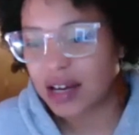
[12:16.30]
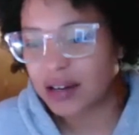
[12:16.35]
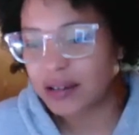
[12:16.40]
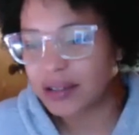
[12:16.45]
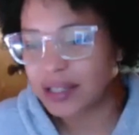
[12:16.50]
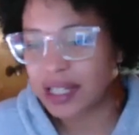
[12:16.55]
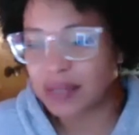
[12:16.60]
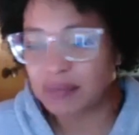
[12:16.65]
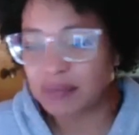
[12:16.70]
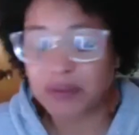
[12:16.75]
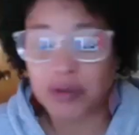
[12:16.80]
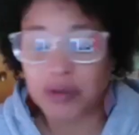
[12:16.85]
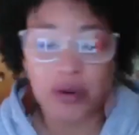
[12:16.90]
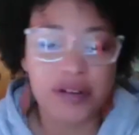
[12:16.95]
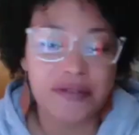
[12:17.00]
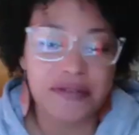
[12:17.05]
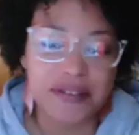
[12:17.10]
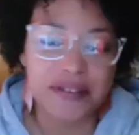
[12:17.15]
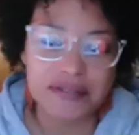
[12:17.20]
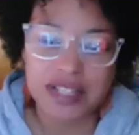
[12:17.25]
since
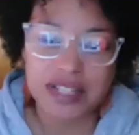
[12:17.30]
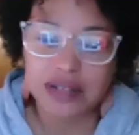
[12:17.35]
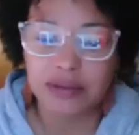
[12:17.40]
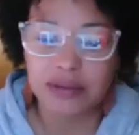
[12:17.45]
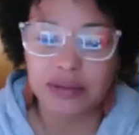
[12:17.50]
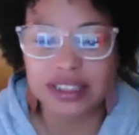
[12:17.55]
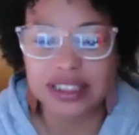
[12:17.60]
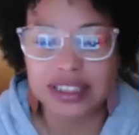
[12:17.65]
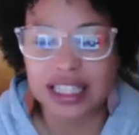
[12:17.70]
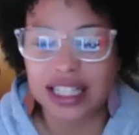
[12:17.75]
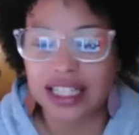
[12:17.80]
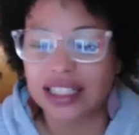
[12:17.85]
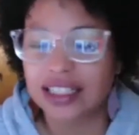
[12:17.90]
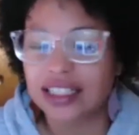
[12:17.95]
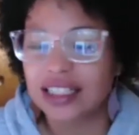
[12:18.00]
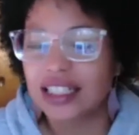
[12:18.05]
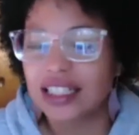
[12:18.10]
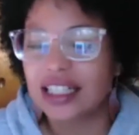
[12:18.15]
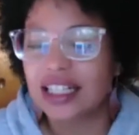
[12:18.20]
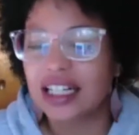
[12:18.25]
2015, we'll say,
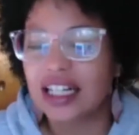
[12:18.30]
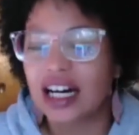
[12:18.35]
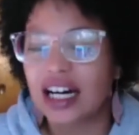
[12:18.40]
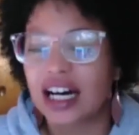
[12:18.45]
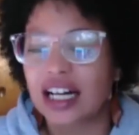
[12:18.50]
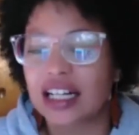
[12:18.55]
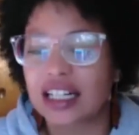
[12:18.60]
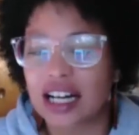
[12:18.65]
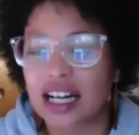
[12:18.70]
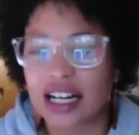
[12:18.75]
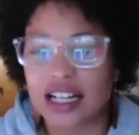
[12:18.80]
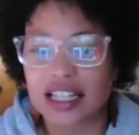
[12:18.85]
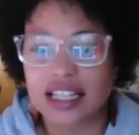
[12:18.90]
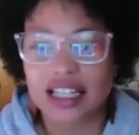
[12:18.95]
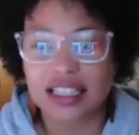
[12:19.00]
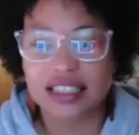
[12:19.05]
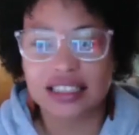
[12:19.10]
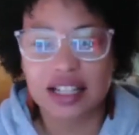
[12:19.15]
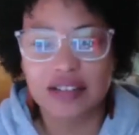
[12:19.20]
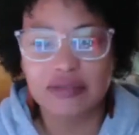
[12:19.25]
a lot of
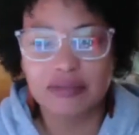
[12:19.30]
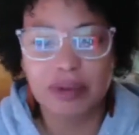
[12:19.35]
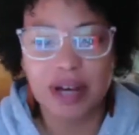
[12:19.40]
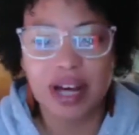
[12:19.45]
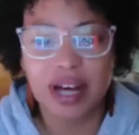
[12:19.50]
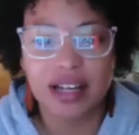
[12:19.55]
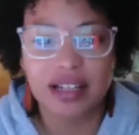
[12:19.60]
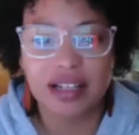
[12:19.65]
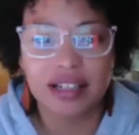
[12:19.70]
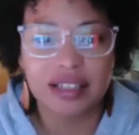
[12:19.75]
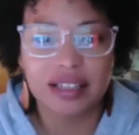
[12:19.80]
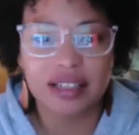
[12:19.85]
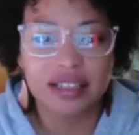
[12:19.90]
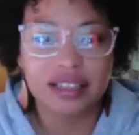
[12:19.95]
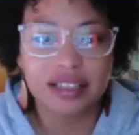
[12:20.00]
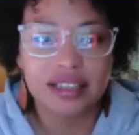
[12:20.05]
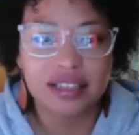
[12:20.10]
things have been